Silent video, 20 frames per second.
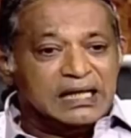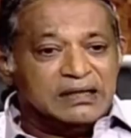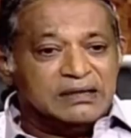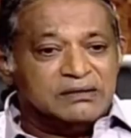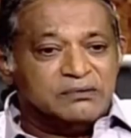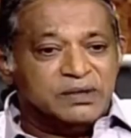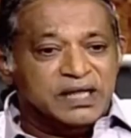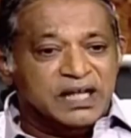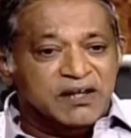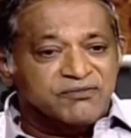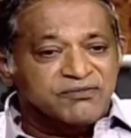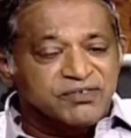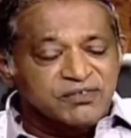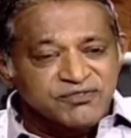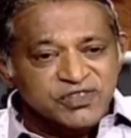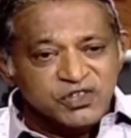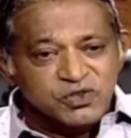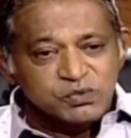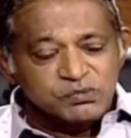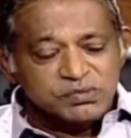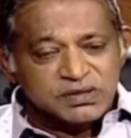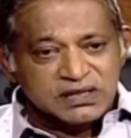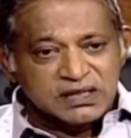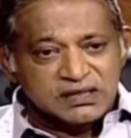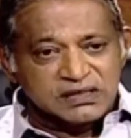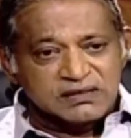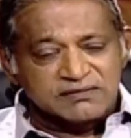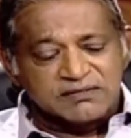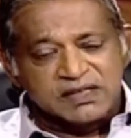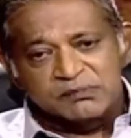we have fifty-two
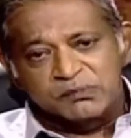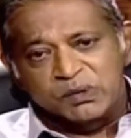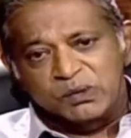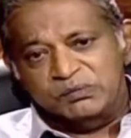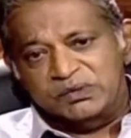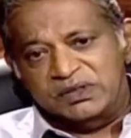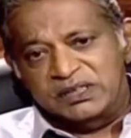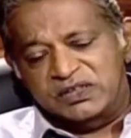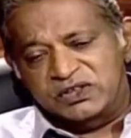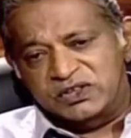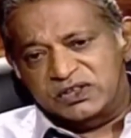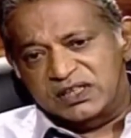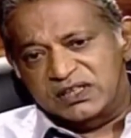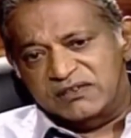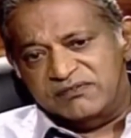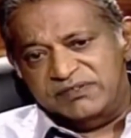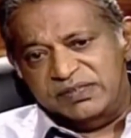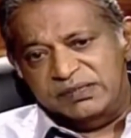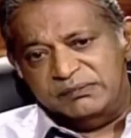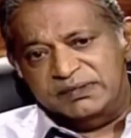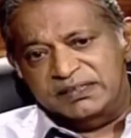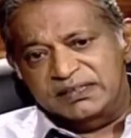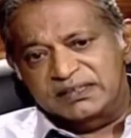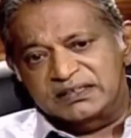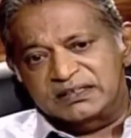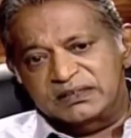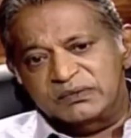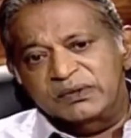percent of our population are females.